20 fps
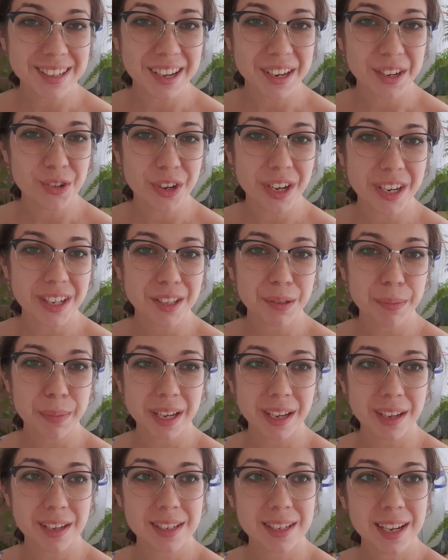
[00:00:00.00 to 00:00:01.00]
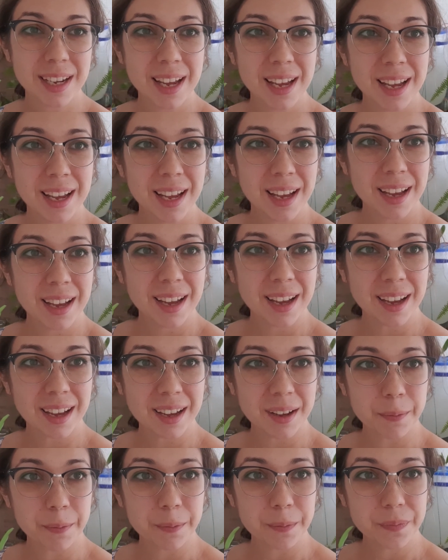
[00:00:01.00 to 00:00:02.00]
hydrated, because
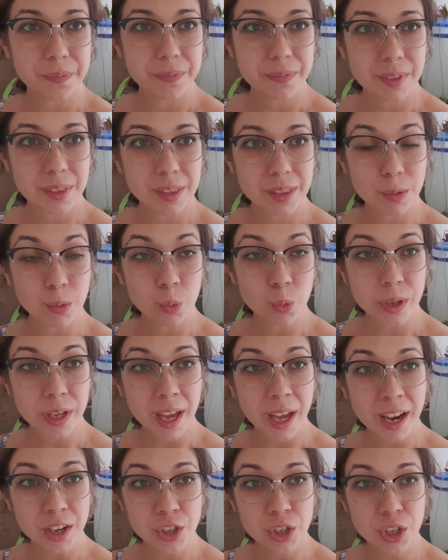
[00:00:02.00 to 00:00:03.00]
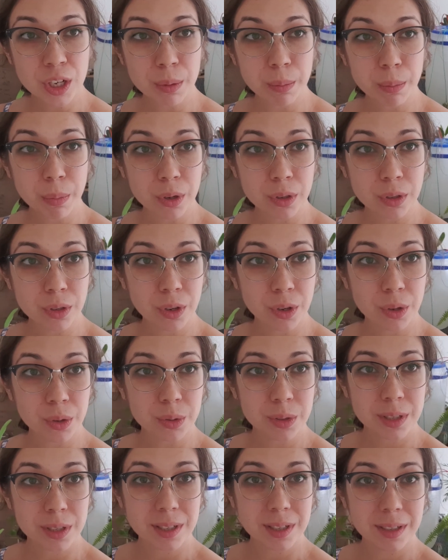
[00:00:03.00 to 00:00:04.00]
we actually bought
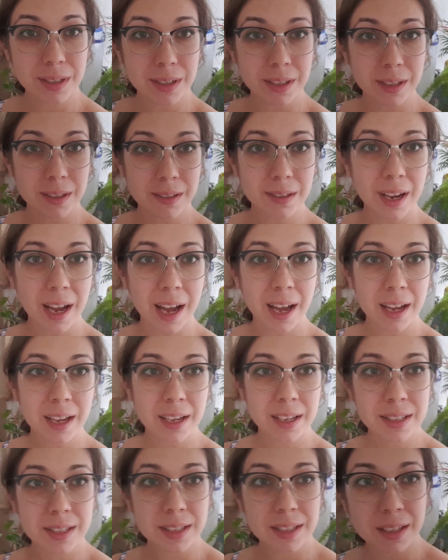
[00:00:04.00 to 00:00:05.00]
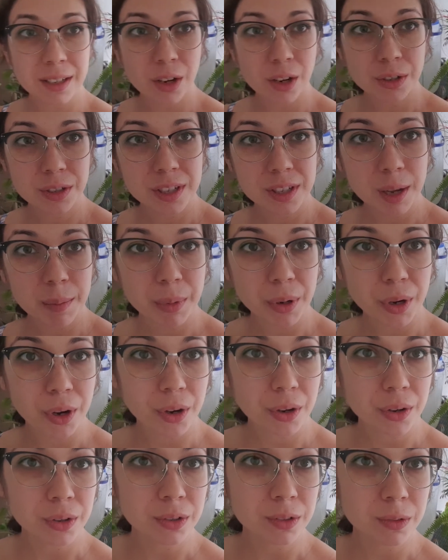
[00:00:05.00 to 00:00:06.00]
those little guys a long time
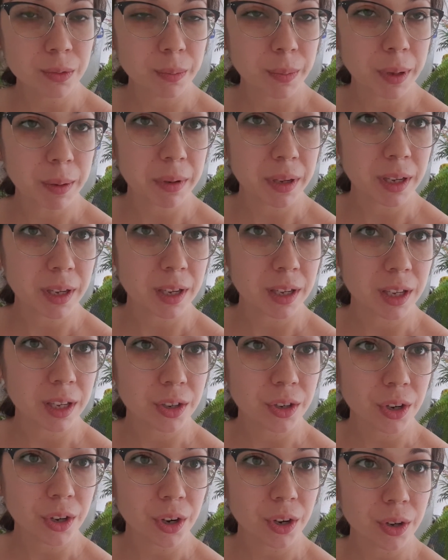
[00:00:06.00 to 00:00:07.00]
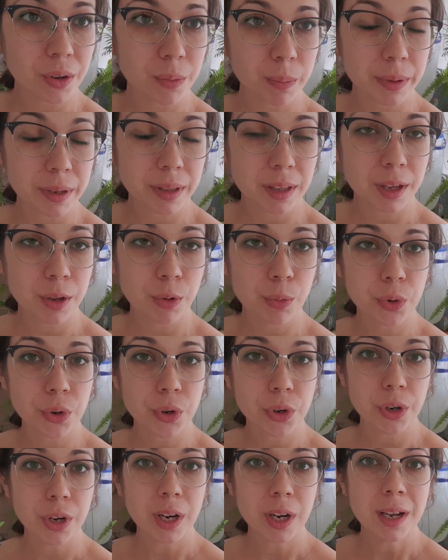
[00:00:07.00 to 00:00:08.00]
ago, maybe a year ago, but they
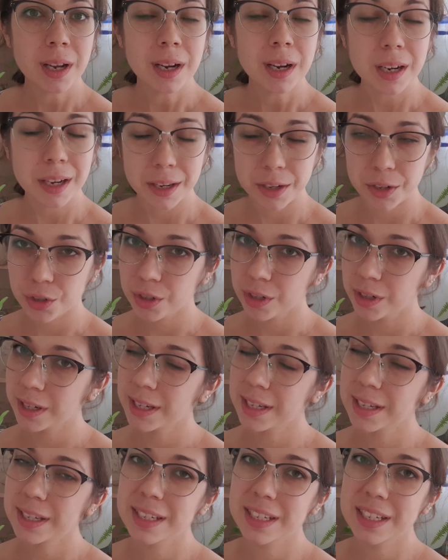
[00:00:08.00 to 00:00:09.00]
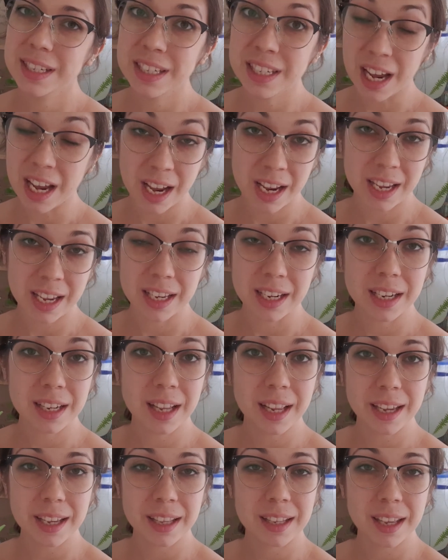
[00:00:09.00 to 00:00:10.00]
were literally dying.
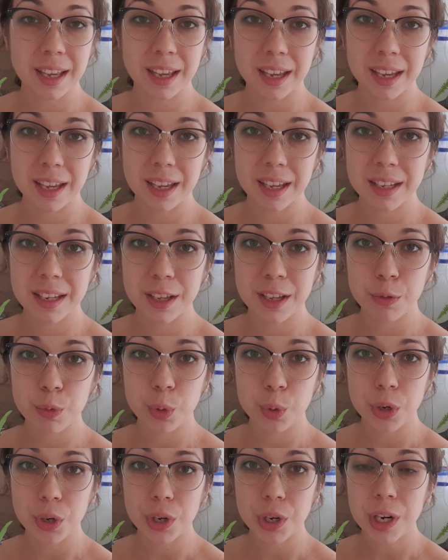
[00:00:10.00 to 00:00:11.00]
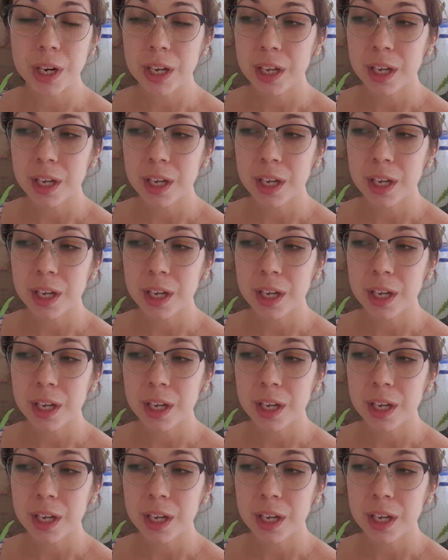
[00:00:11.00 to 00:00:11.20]
Like they were